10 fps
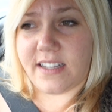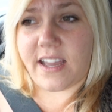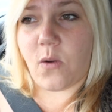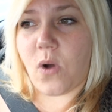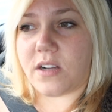
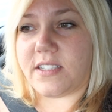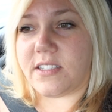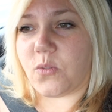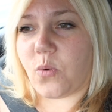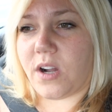Like, I walked
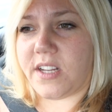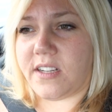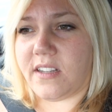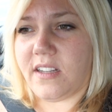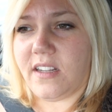into
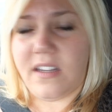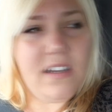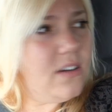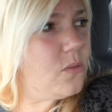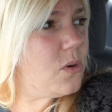one,
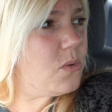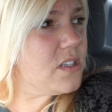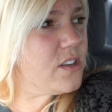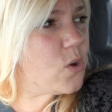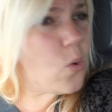what
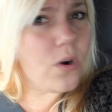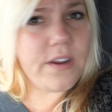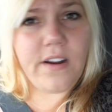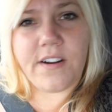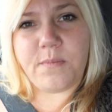was it,
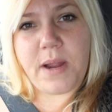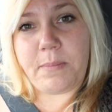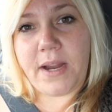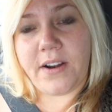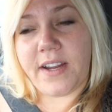Courtyard by
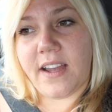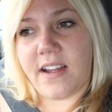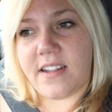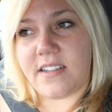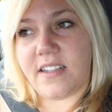
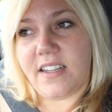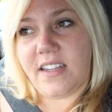Marriott,